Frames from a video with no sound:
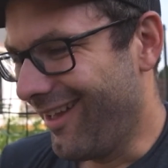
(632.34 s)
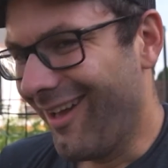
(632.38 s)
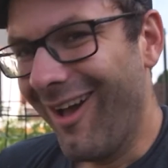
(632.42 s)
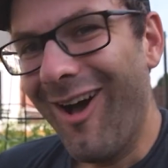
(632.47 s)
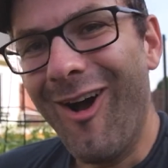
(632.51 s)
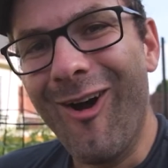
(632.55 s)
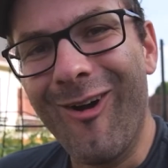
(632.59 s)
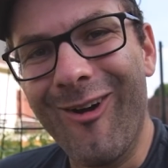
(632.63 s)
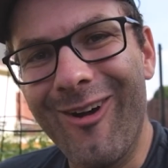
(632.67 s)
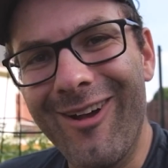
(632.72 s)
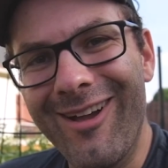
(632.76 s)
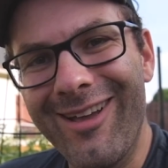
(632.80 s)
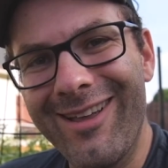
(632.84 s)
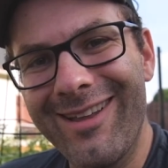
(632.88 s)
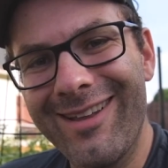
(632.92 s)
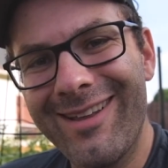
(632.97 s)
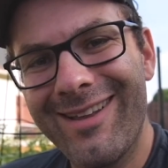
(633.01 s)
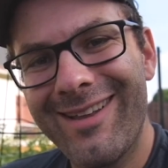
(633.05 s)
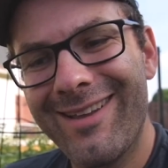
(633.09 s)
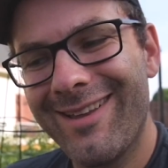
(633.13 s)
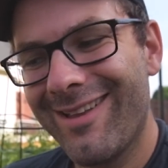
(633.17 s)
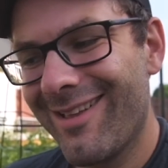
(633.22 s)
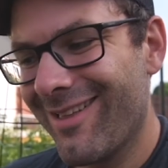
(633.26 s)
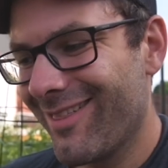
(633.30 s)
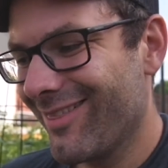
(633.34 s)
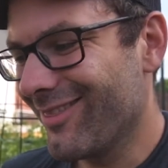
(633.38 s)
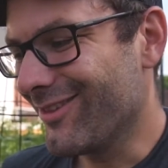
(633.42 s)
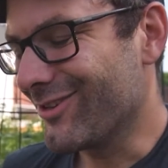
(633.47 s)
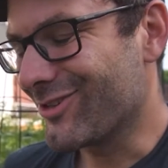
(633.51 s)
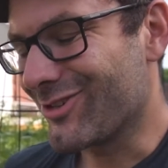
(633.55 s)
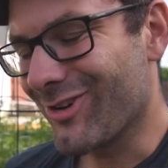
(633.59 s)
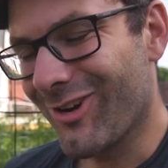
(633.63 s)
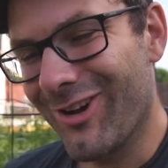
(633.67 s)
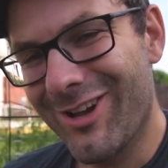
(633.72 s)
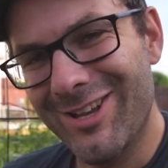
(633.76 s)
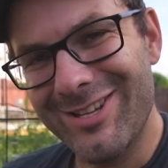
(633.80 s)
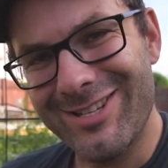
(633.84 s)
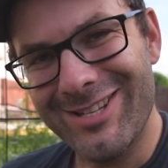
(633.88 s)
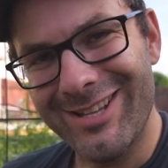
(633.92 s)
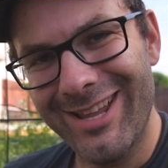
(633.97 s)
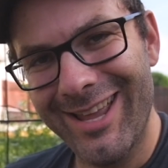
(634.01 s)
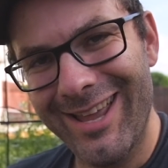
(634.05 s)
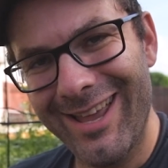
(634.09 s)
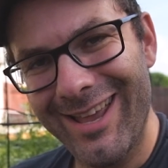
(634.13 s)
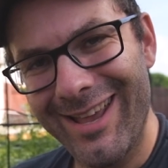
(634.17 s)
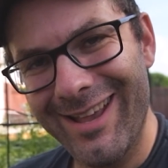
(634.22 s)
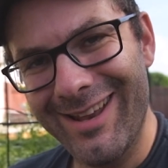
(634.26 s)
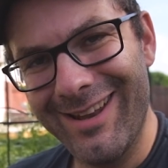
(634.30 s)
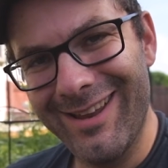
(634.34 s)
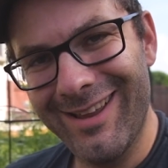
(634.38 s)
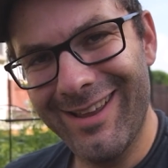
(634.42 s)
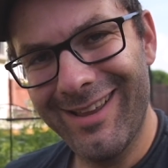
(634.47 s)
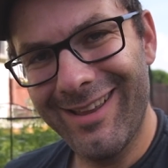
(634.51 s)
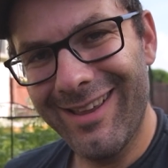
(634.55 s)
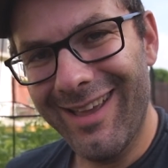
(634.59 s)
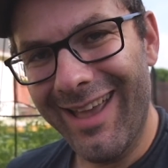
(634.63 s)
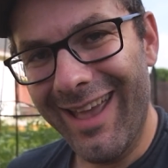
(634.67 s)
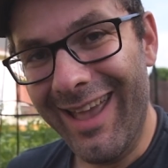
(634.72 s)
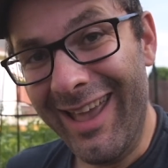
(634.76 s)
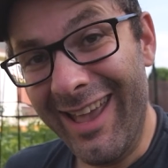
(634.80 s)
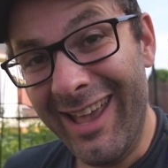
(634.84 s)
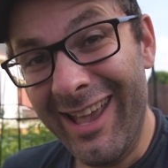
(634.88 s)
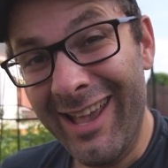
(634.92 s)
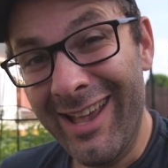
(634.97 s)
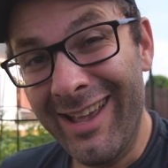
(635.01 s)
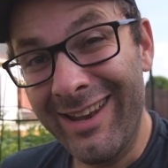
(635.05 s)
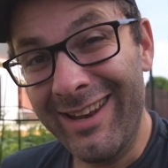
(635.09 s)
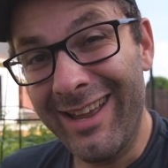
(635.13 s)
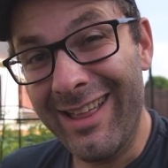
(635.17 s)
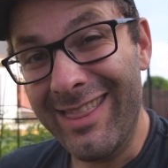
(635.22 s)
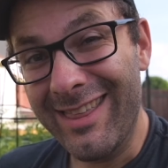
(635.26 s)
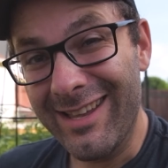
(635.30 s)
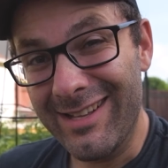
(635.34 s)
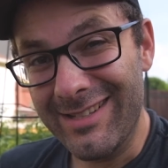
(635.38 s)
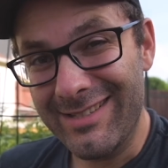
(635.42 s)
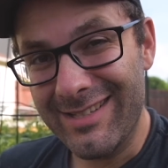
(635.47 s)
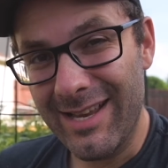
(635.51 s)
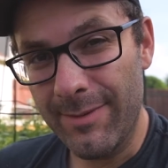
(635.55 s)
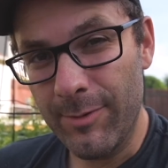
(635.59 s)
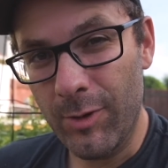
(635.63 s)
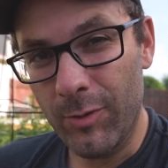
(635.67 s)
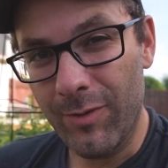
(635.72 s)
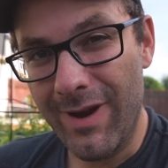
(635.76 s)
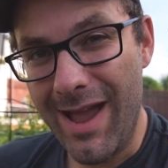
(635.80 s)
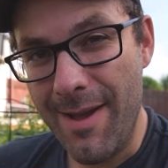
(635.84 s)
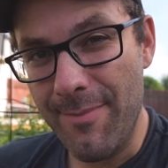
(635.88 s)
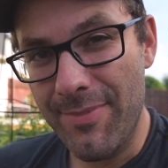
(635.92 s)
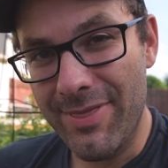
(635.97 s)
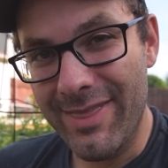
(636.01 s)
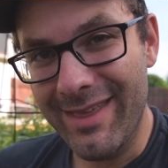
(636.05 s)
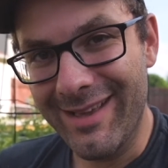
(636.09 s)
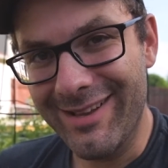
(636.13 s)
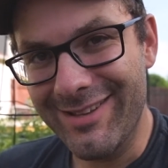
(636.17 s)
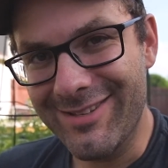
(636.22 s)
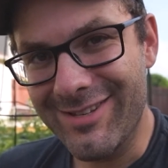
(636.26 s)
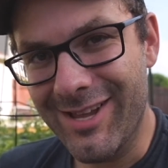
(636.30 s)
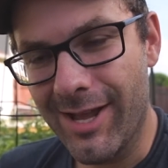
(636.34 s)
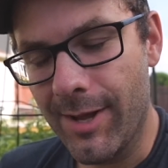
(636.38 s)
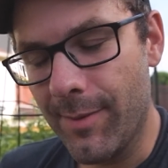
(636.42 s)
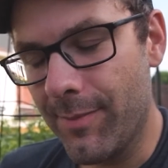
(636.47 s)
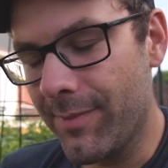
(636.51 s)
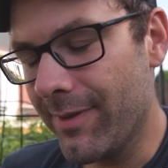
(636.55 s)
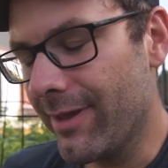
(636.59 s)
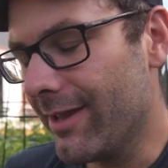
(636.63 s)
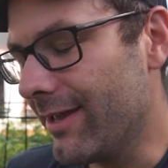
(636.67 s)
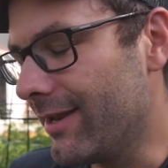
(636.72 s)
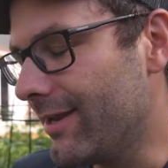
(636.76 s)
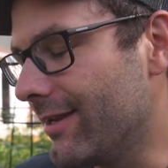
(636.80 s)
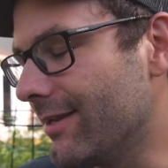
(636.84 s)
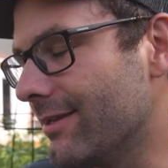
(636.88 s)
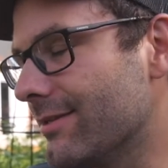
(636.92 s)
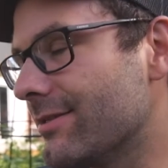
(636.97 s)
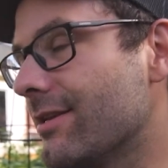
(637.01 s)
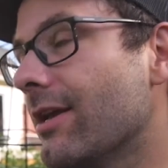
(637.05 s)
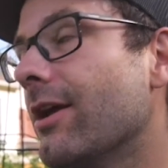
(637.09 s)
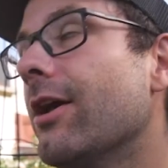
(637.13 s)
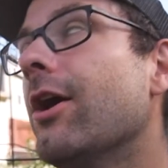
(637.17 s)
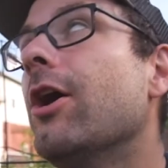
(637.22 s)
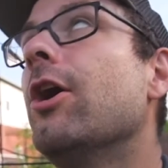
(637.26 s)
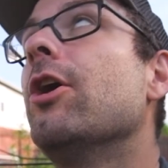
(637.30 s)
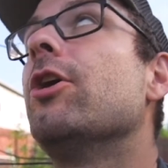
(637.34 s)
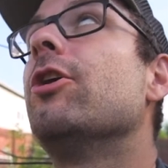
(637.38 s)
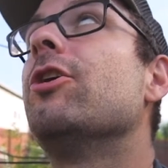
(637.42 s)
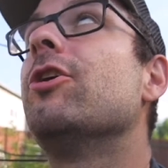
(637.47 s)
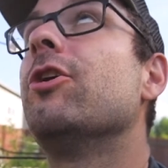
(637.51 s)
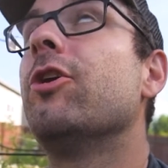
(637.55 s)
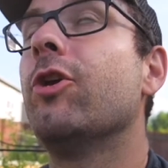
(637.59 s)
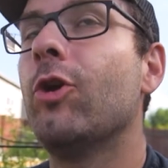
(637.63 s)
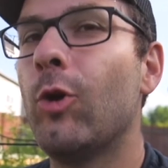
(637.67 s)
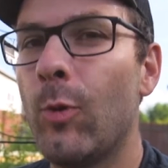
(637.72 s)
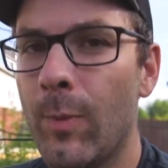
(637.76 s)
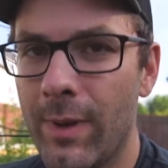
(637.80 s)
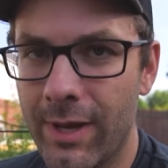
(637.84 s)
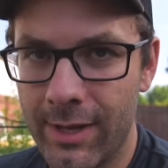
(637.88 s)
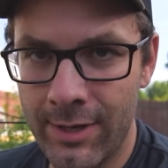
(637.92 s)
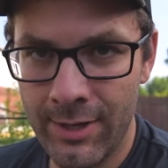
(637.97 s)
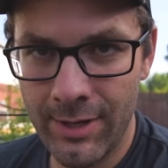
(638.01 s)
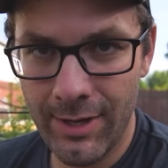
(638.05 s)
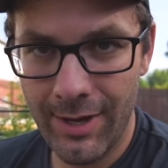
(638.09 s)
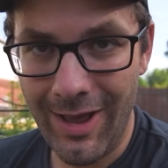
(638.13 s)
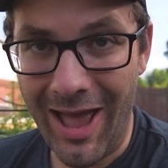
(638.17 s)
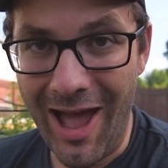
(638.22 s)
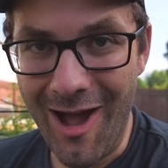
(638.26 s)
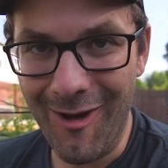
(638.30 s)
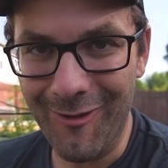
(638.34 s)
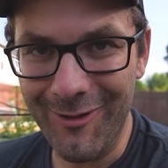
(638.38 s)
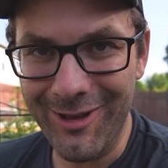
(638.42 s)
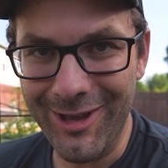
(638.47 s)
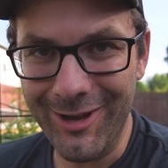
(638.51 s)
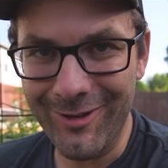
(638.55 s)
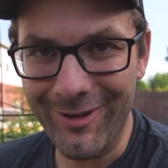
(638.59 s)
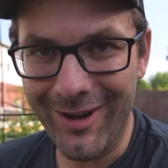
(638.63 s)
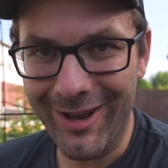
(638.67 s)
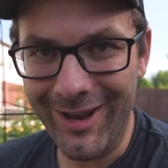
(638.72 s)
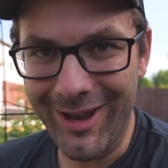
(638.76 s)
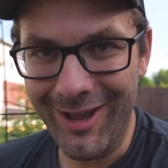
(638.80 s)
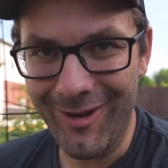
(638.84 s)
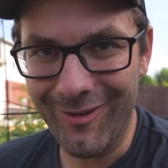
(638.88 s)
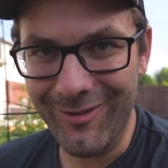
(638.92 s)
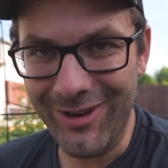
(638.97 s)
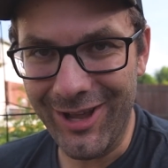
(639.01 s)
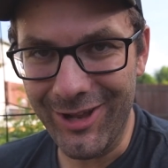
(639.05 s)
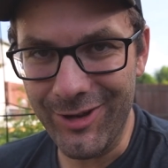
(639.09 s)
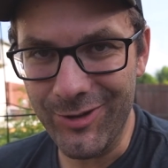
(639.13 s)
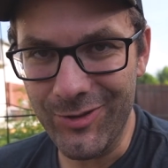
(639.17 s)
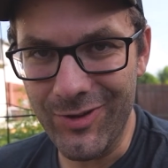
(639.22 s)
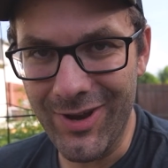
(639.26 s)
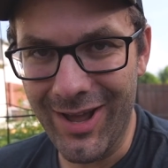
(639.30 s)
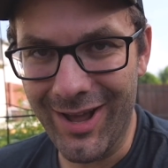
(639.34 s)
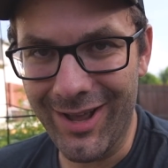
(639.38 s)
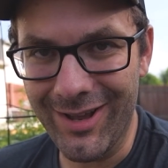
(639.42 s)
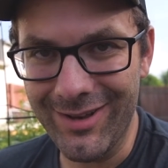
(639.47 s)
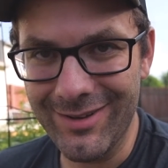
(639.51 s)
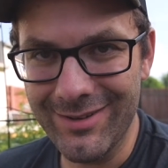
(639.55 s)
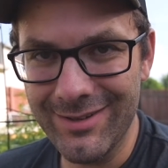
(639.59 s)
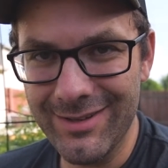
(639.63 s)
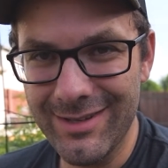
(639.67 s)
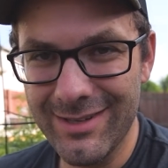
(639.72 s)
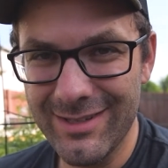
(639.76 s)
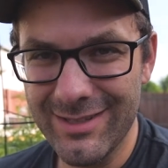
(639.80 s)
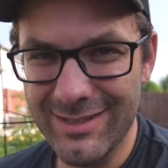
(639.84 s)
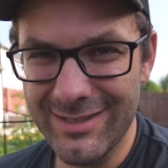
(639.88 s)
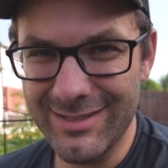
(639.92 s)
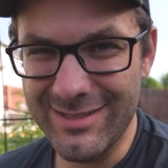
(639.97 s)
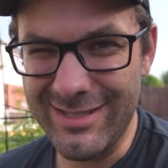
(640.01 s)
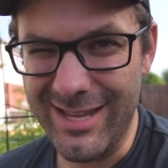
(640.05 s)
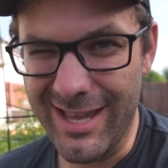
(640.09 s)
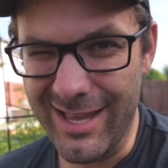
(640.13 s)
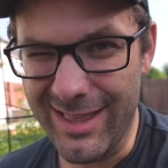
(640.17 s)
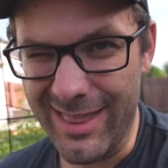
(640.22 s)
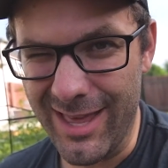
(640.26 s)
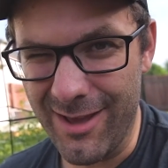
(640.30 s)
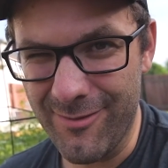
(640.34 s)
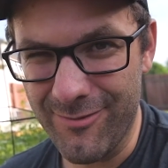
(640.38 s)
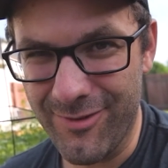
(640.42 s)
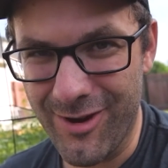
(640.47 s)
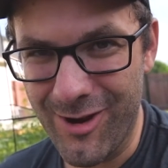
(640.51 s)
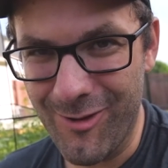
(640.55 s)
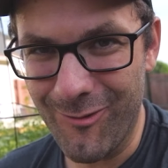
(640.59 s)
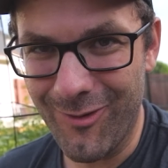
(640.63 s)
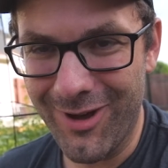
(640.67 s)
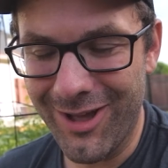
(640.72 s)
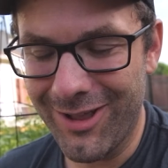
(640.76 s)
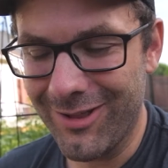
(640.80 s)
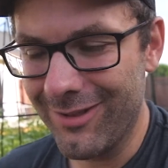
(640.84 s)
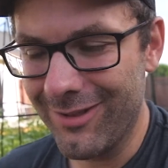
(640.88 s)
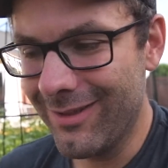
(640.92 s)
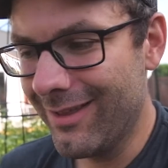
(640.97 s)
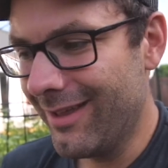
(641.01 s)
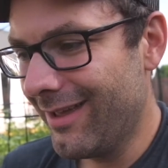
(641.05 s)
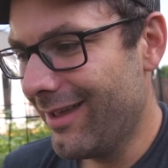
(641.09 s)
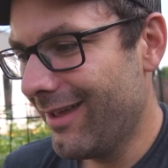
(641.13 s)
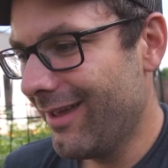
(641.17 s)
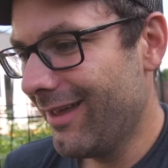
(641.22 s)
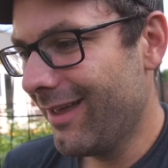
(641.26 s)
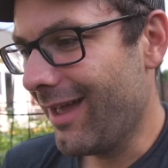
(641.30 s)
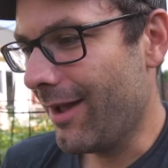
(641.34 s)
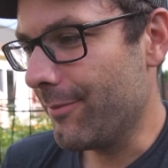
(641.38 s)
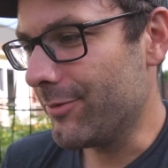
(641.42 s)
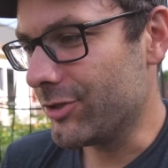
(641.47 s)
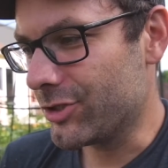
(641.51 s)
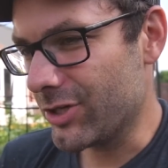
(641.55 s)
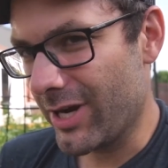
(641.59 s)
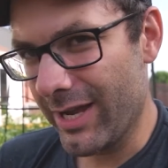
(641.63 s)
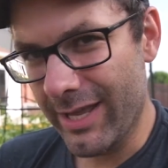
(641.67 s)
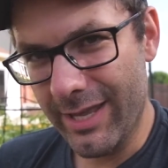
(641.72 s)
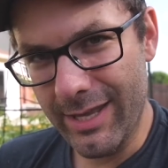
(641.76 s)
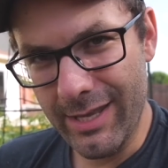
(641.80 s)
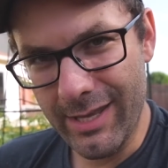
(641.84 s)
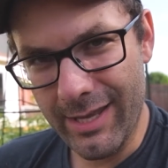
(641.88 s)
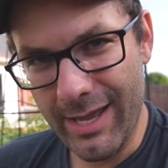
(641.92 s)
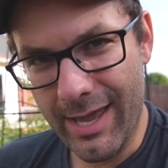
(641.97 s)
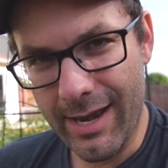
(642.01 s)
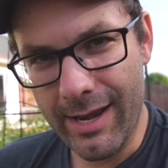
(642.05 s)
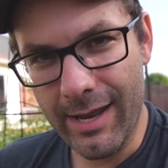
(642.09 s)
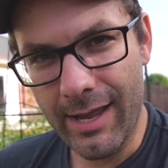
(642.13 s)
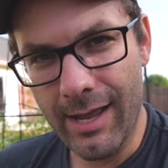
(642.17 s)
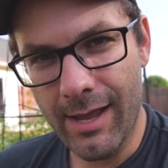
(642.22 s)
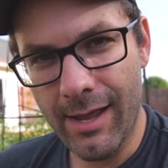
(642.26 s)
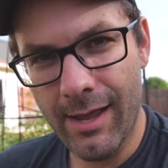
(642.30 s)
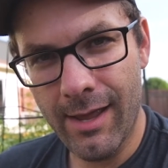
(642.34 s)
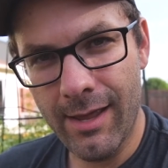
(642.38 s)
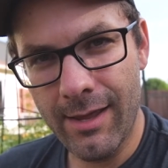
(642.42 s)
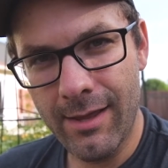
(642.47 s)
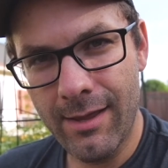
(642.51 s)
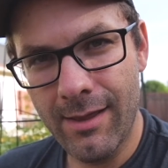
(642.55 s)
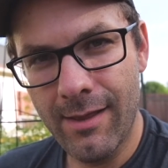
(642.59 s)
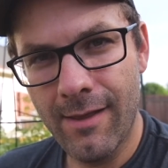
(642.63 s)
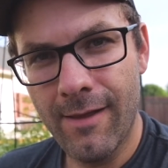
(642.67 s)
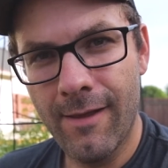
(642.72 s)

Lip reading: All right, the straw is laid, and I think it's time to wrap things up. It is humid out here right now, and I do not take that very well. I'm a dry heat kind of guy.